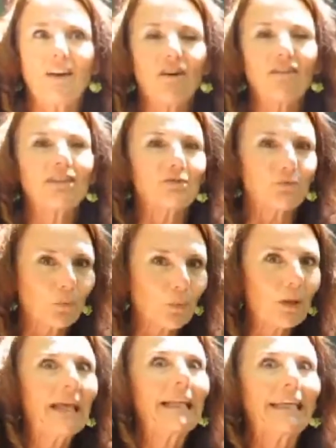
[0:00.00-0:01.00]
all these
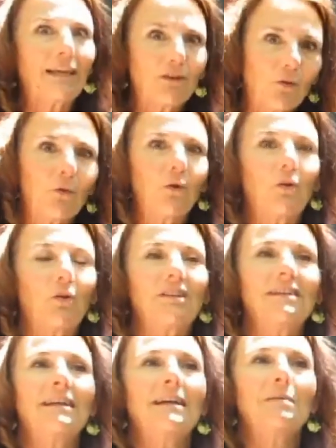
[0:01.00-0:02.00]
really cool
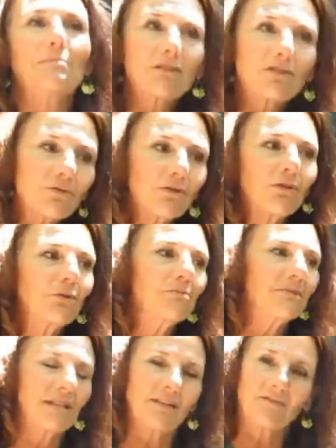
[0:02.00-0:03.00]

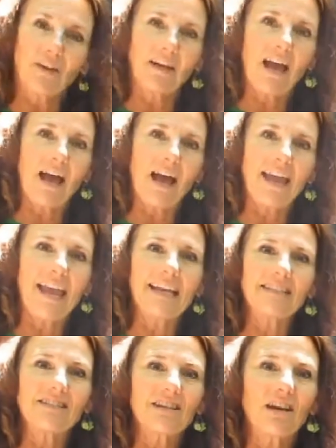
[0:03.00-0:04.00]
mushrooms and fungi.
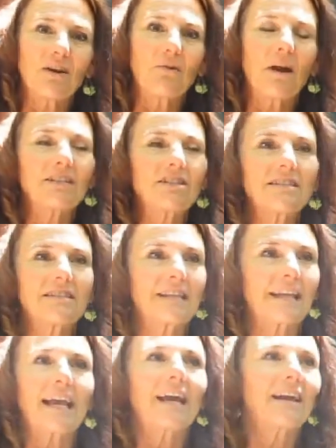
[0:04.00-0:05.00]
And so I just
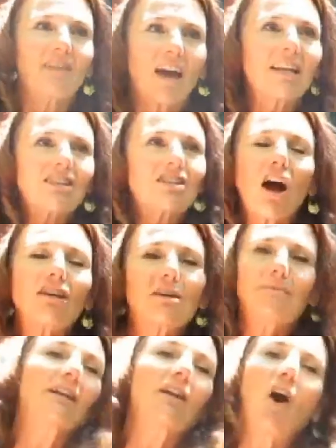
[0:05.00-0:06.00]
like, I've got to document